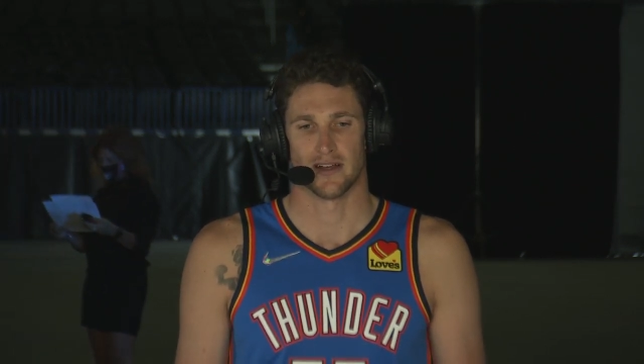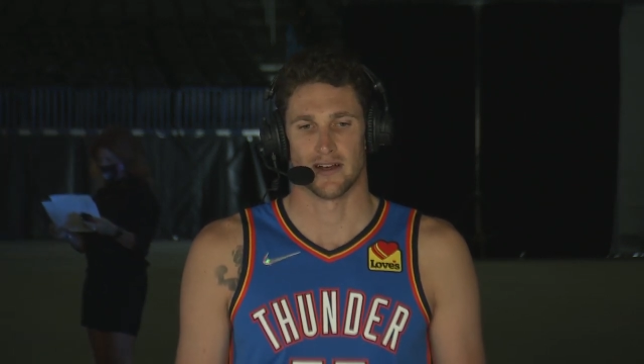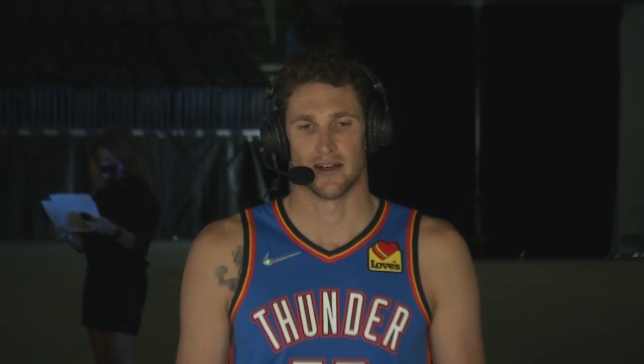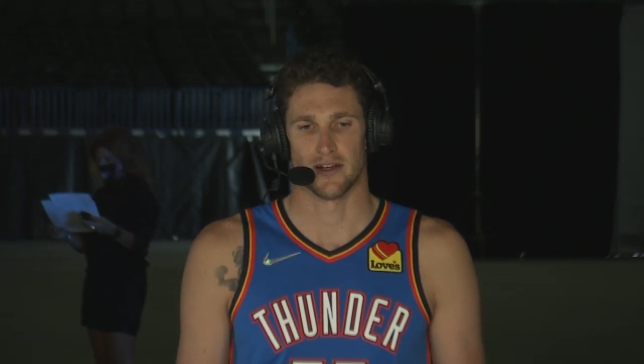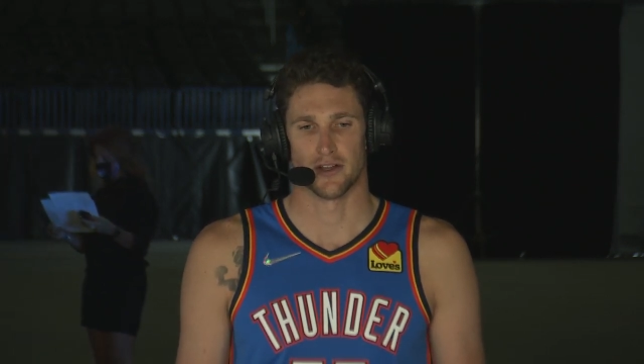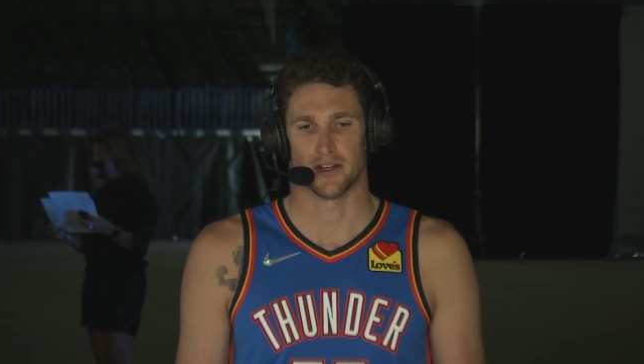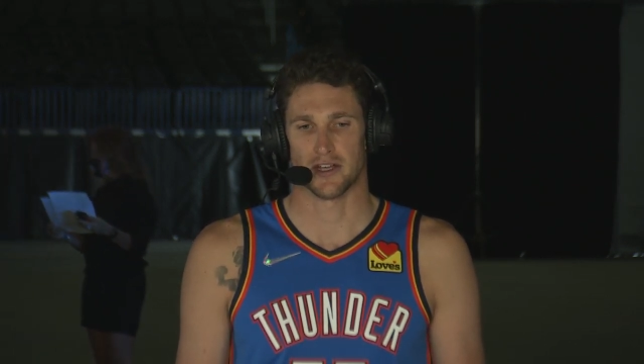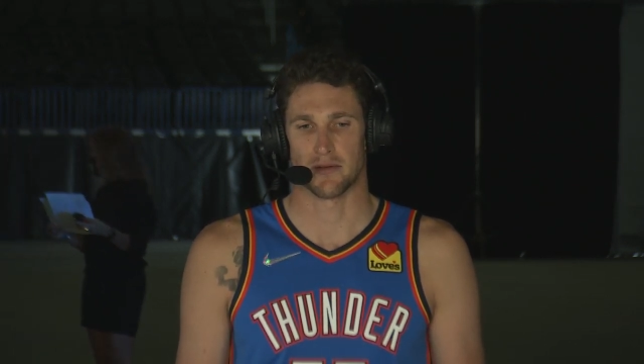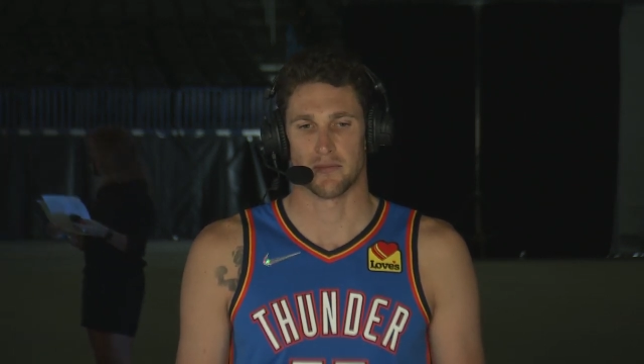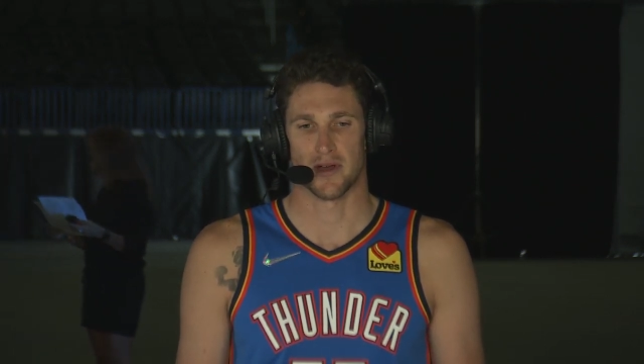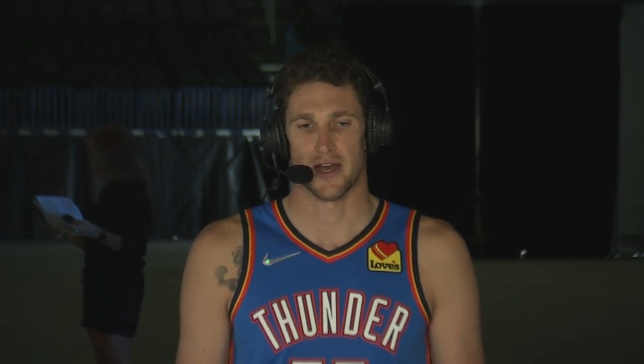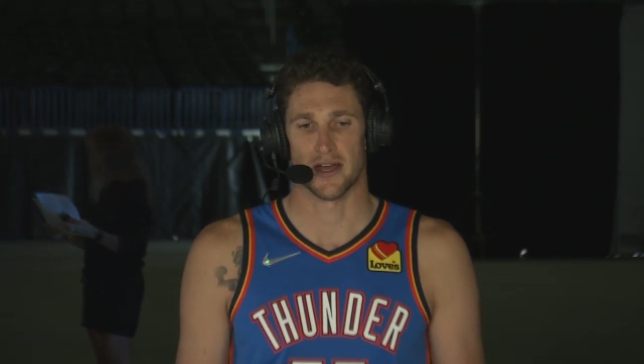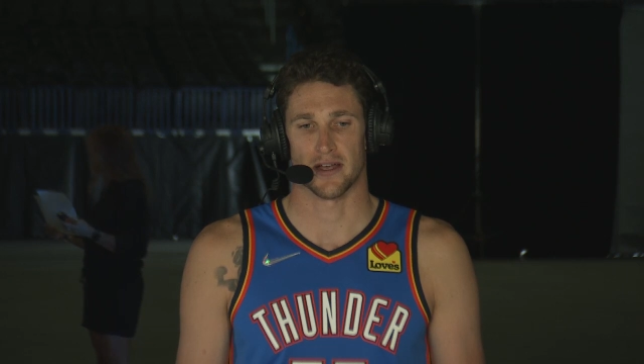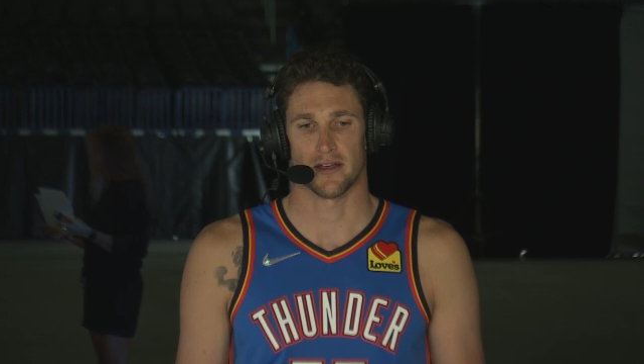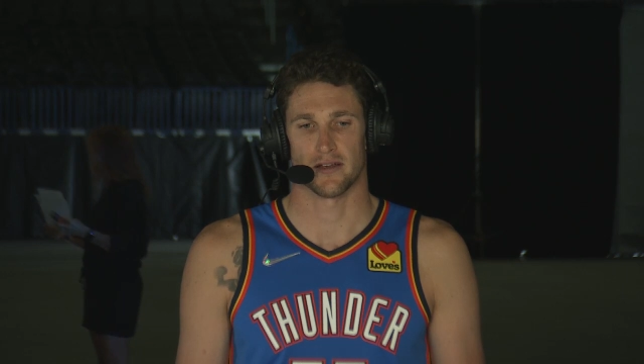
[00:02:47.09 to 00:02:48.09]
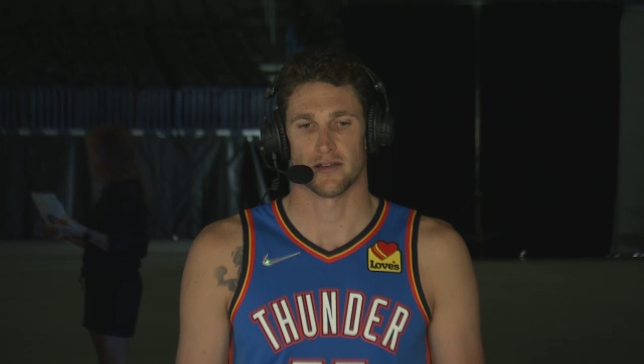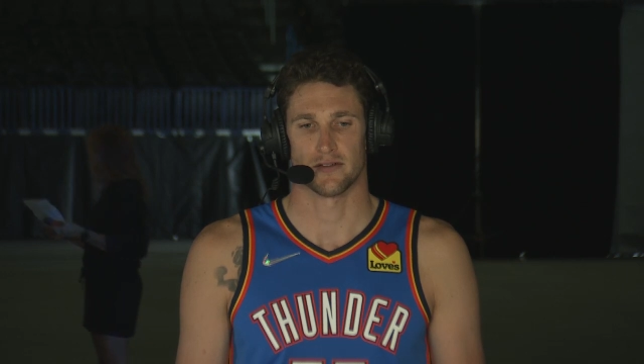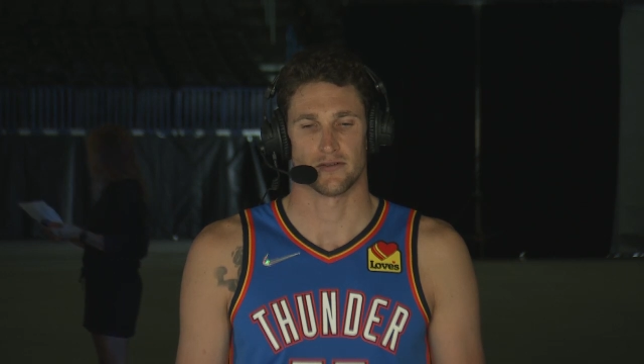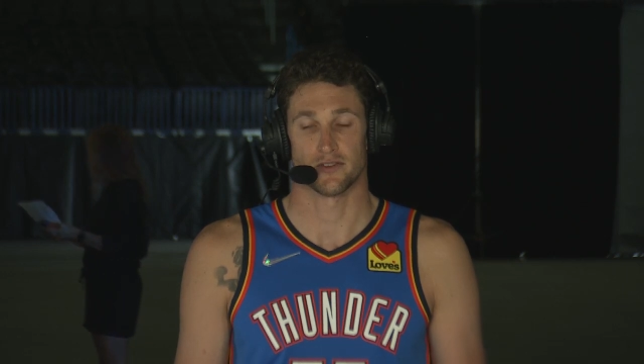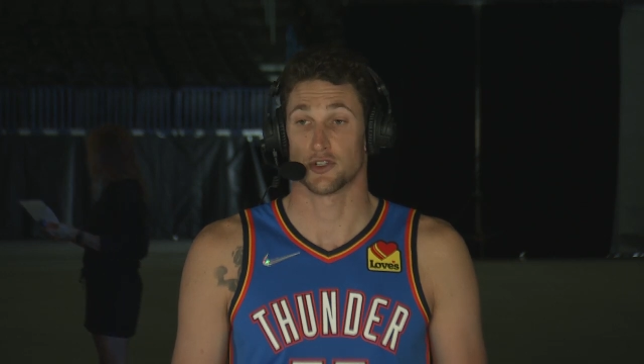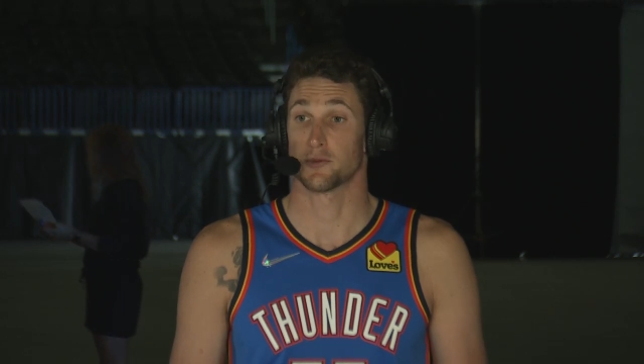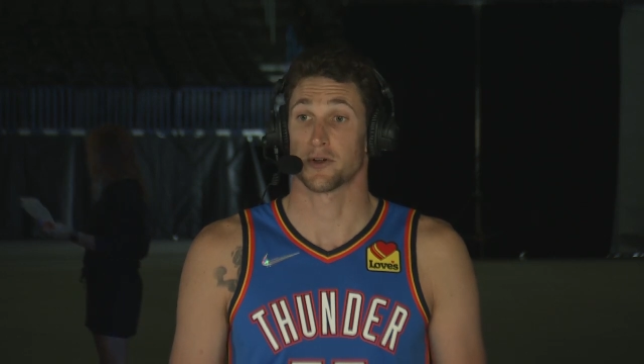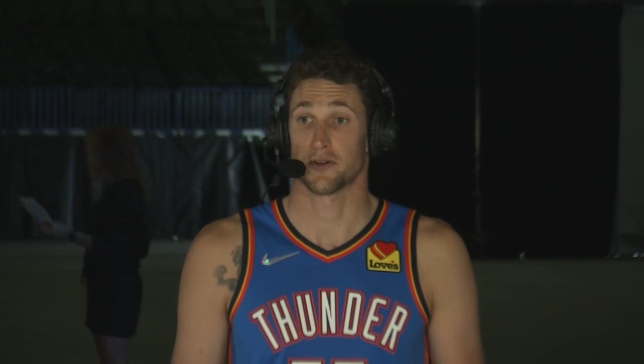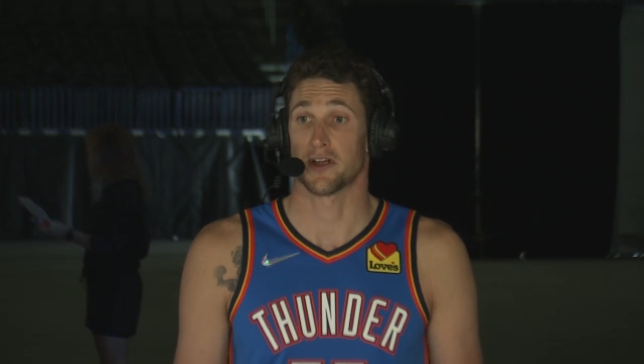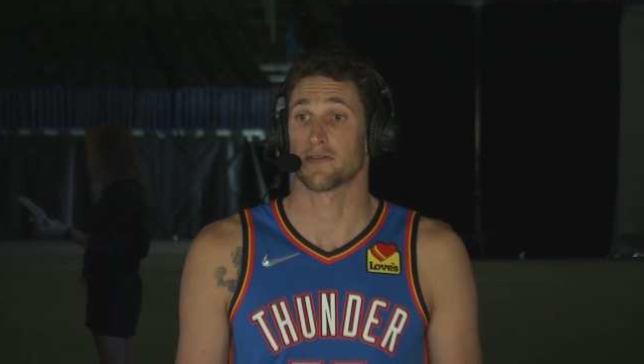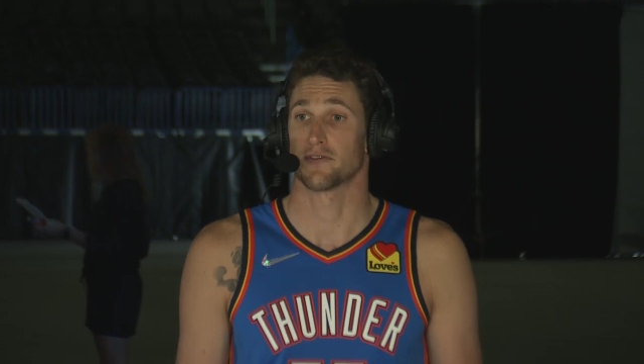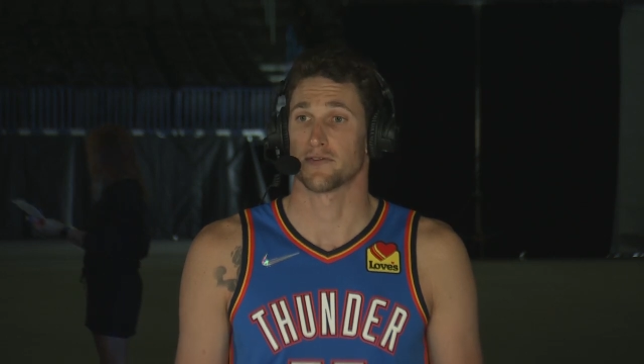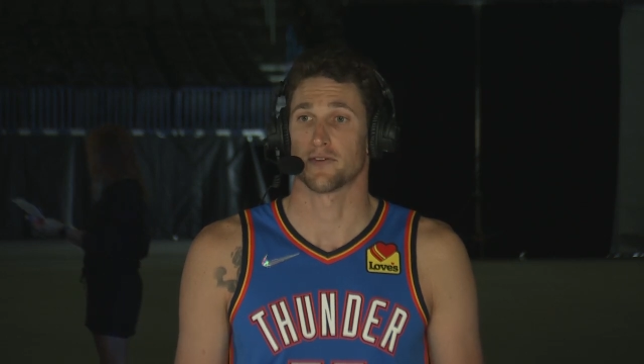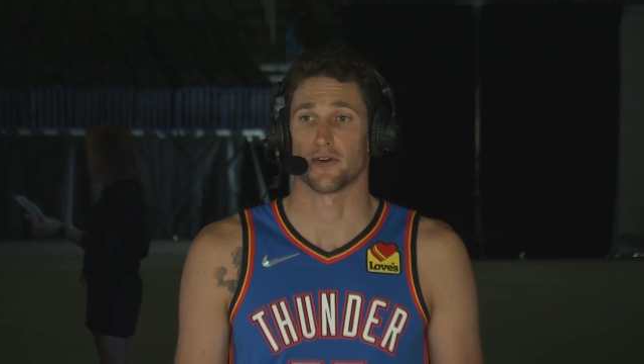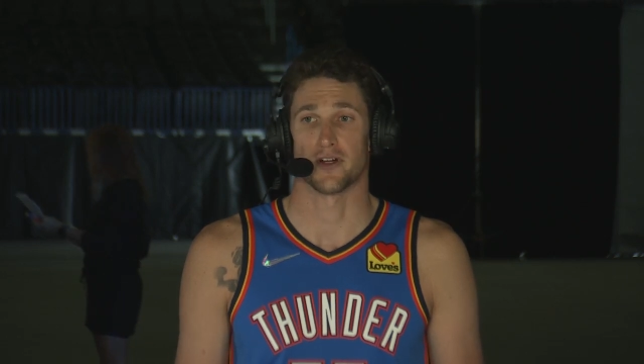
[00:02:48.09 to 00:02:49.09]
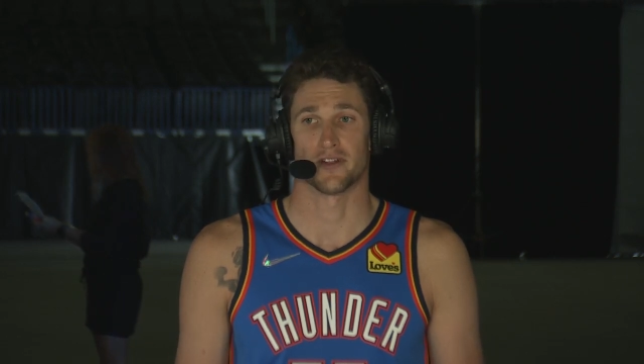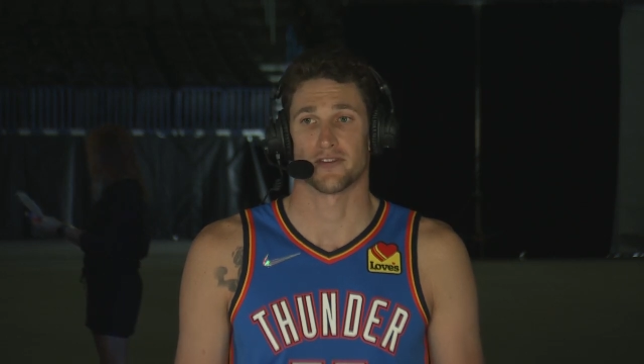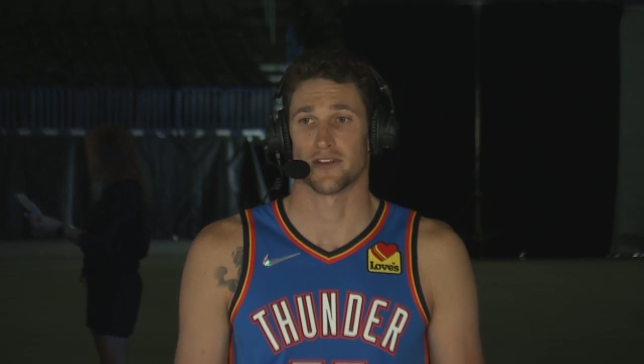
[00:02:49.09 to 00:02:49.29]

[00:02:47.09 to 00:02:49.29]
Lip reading: looking back, super grateful for it.